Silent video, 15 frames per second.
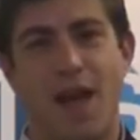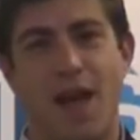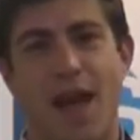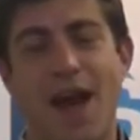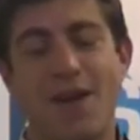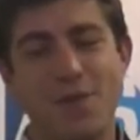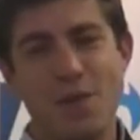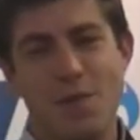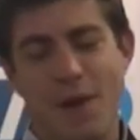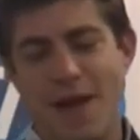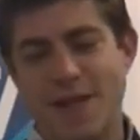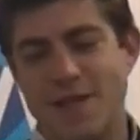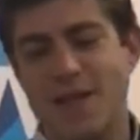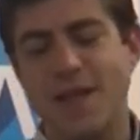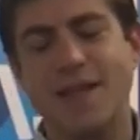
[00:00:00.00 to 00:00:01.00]
After you
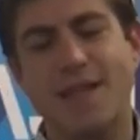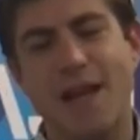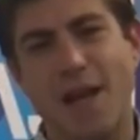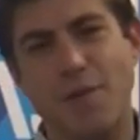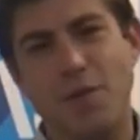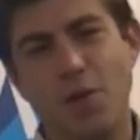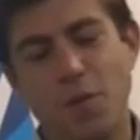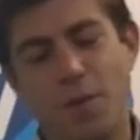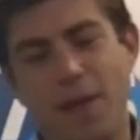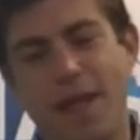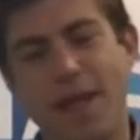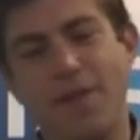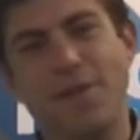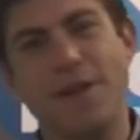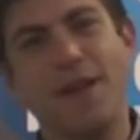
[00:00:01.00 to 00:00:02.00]
pass the exam, you'll be
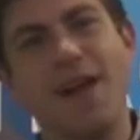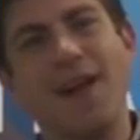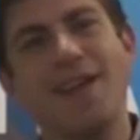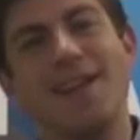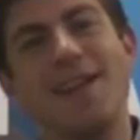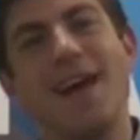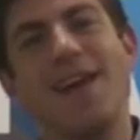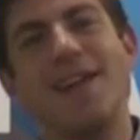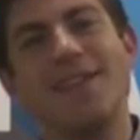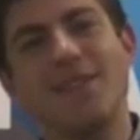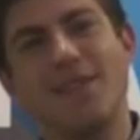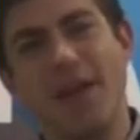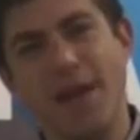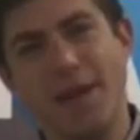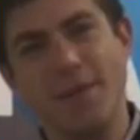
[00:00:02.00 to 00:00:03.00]
given an
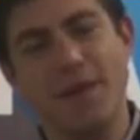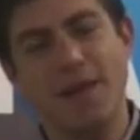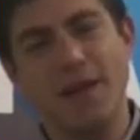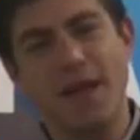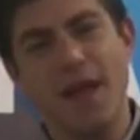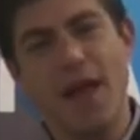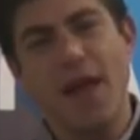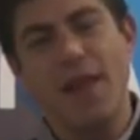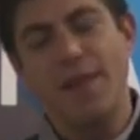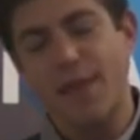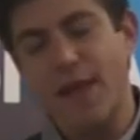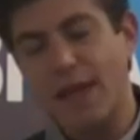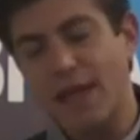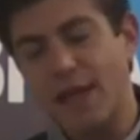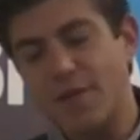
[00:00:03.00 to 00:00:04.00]
assignment
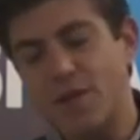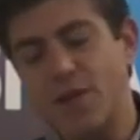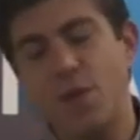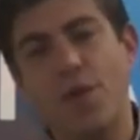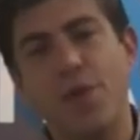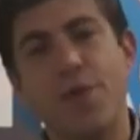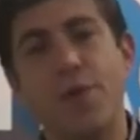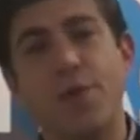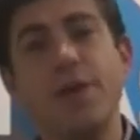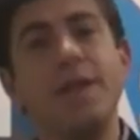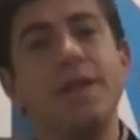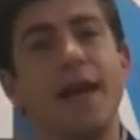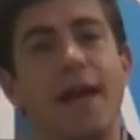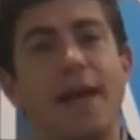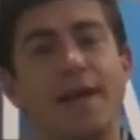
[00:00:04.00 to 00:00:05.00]
that gives you 30
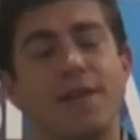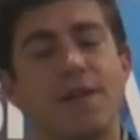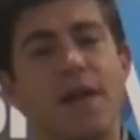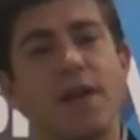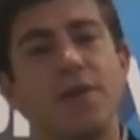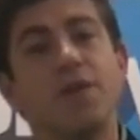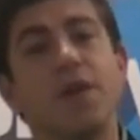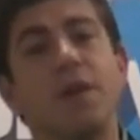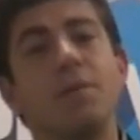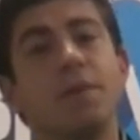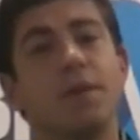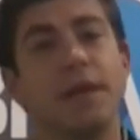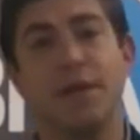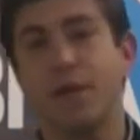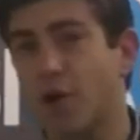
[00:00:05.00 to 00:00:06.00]
days to
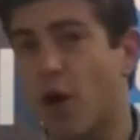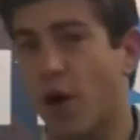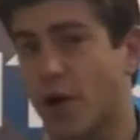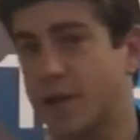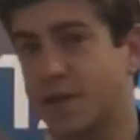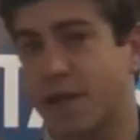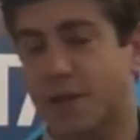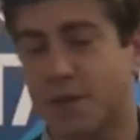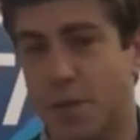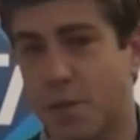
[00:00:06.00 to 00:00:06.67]
complete an architecture